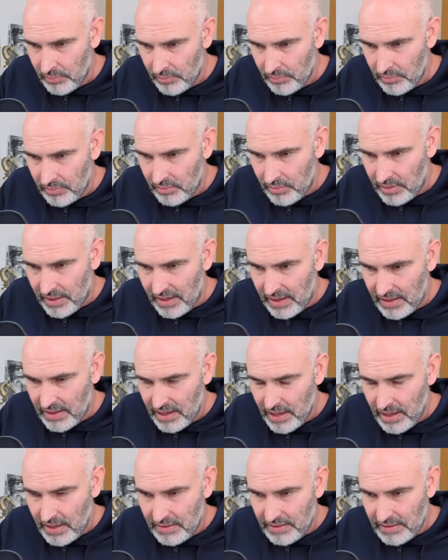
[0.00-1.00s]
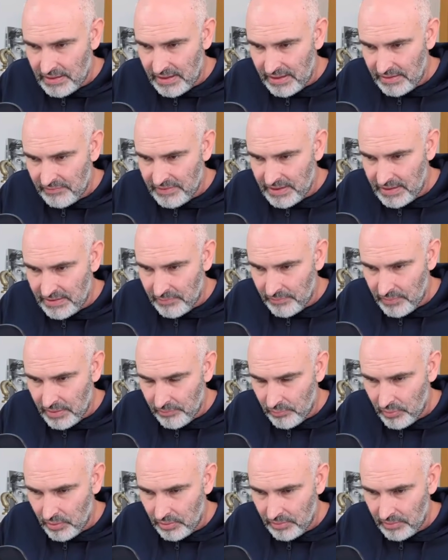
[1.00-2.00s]
so that I can't advance my
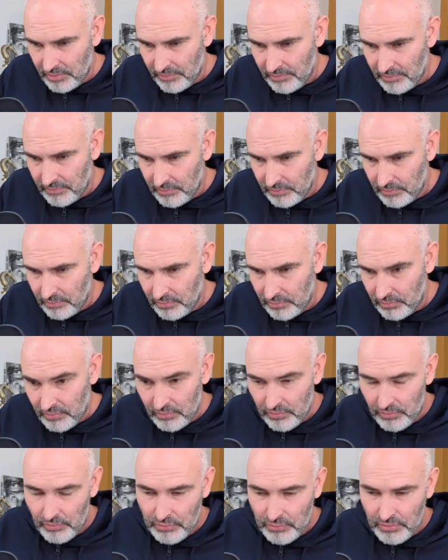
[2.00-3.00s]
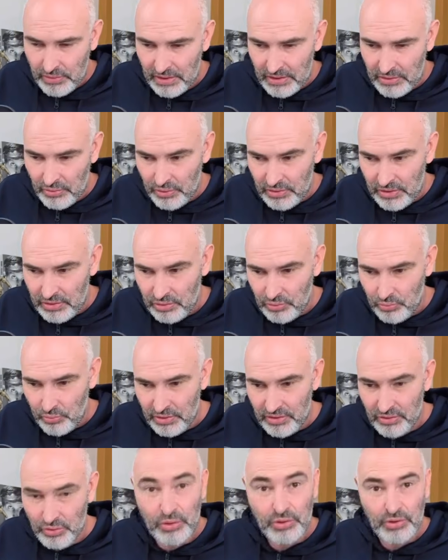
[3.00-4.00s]
pawn. He's going to do
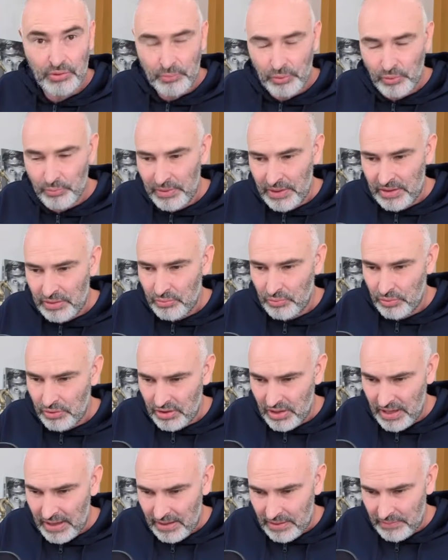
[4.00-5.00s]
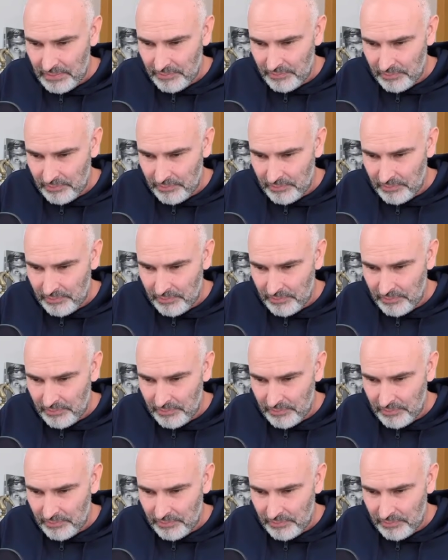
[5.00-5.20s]
what's called a perpetual check.